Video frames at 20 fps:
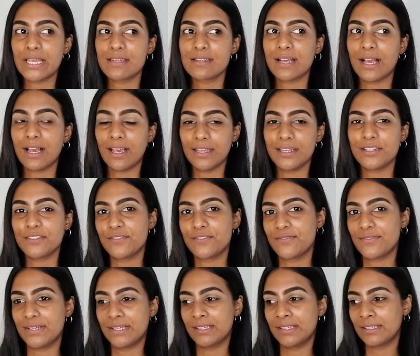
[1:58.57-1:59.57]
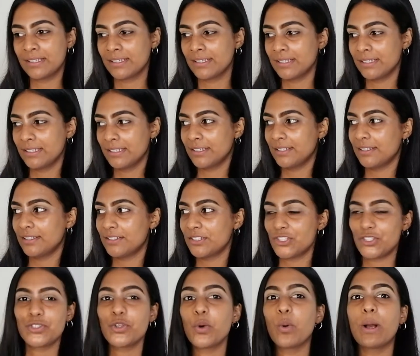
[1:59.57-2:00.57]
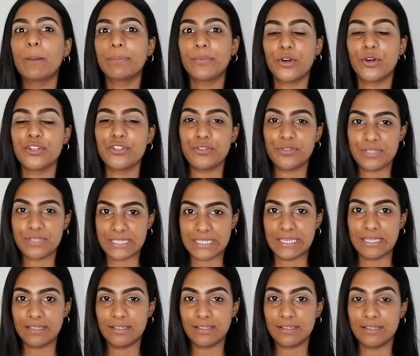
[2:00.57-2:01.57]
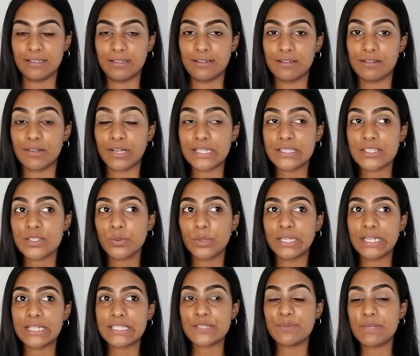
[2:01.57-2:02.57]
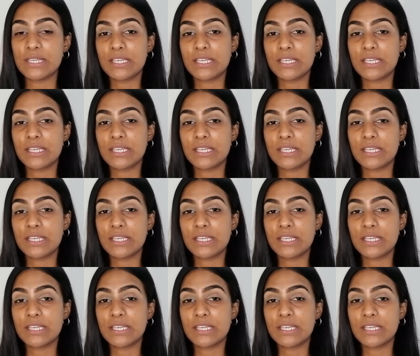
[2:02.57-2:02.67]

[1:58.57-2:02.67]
that kind of show up on your skin, right? So when